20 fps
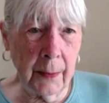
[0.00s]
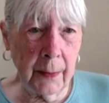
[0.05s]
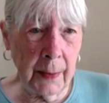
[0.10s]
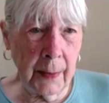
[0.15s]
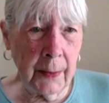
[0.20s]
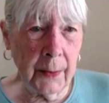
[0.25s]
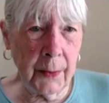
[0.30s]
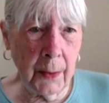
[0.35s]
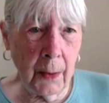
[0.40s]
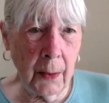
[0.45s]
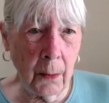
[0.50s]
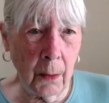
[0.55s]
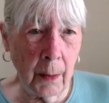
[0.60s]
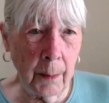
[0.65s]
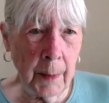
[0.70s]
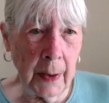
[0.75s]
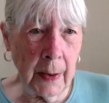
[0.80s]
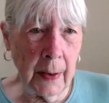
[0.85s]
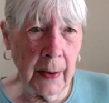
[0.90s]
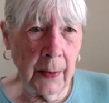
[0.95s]
think so. I
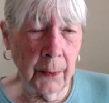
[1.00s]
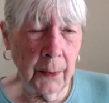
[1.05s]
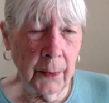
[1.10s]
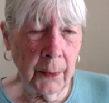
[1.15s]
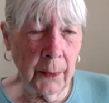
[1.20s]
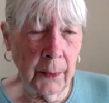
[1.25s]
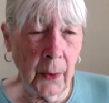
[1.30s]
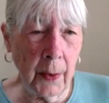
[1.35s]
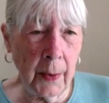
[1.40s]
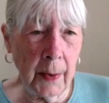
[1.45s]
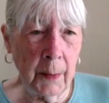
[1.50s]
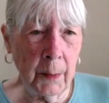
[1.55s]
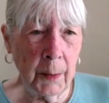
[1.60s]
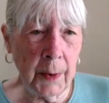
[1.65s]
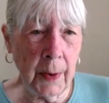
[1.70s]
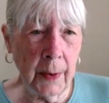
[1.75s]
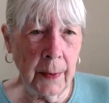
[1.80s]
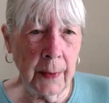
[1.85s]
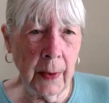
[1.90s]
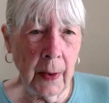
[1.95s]
mean, he thought he
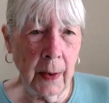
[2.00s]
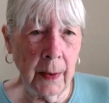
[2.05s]
was on.